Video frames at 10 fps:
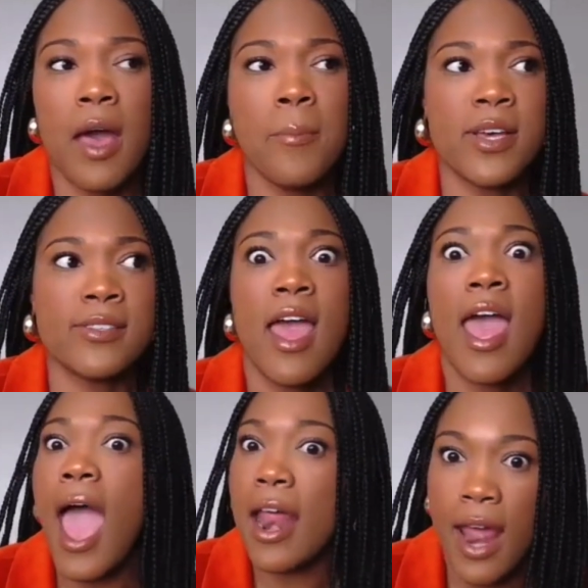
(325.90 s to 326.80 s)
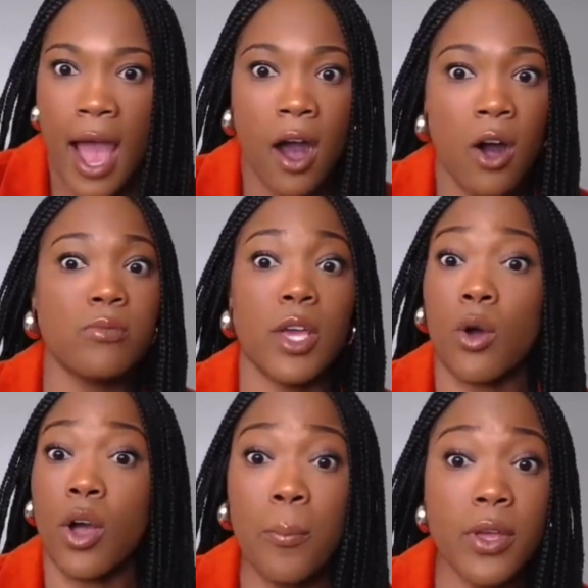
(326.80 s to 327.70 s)
campus. And now,
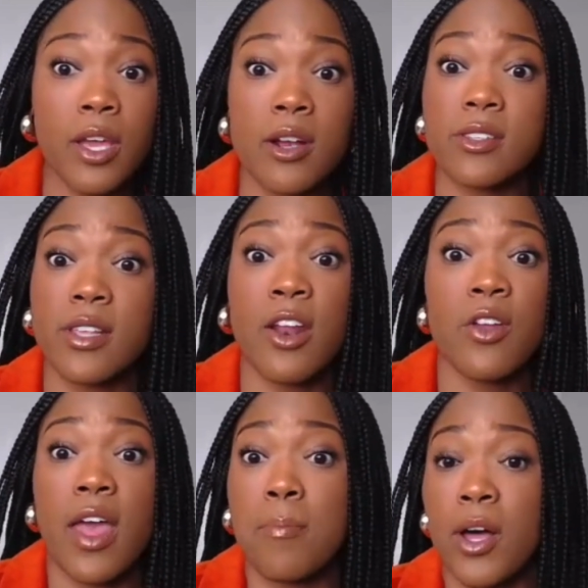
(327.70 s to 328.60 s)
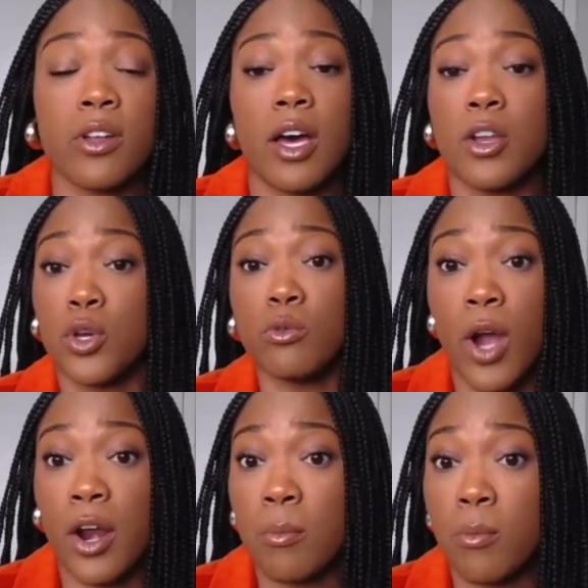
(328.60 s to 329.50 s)
a couple years later, they built a
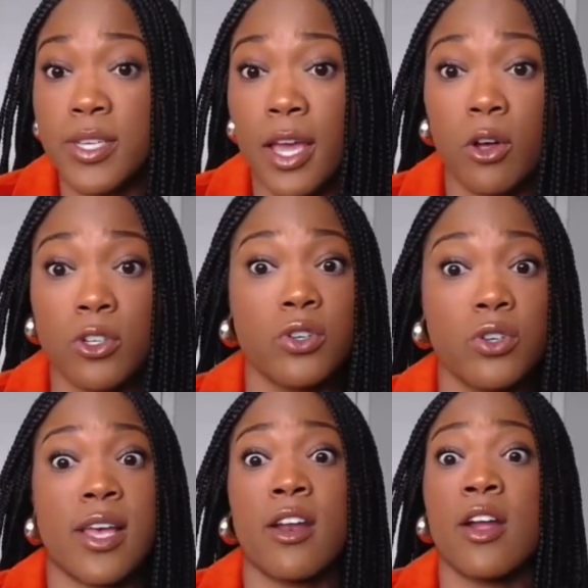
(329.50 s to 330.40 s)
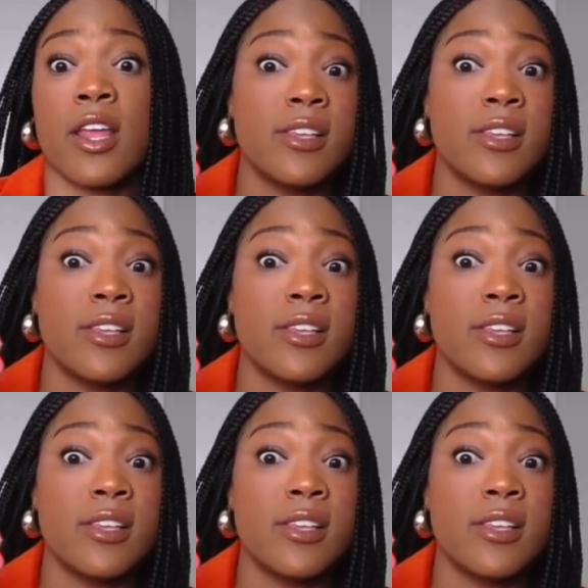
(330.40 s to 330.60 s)
new Trotter Multicultural Center.